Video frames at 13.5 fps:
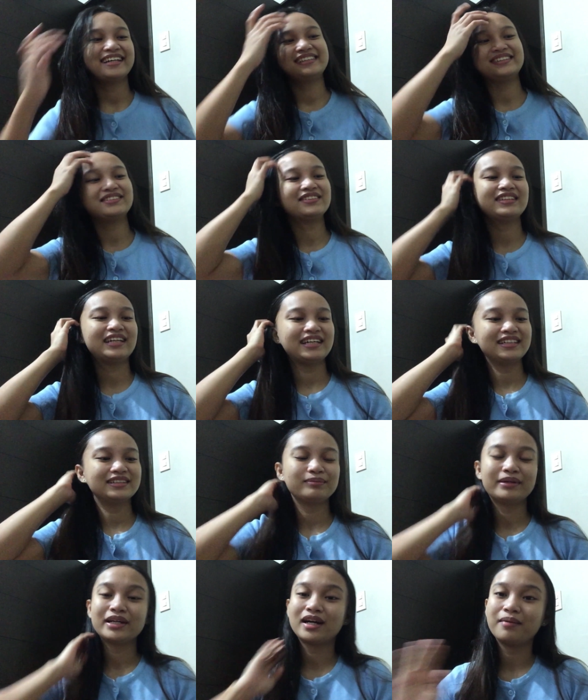So today is
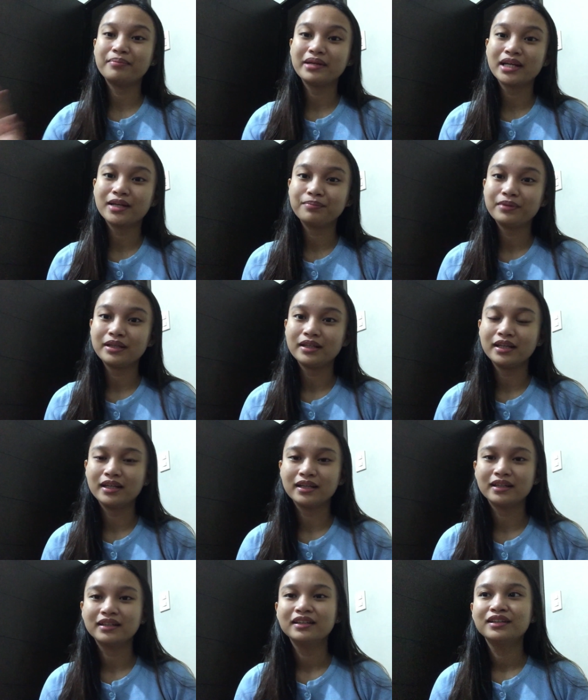my cupping and
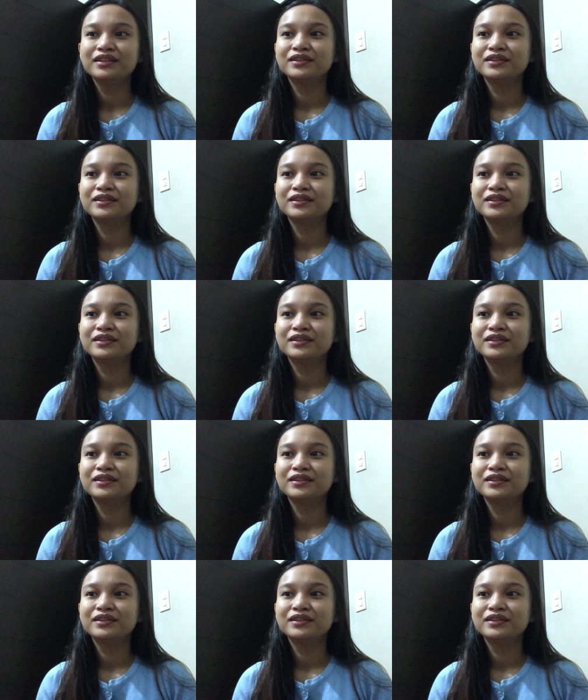pinning.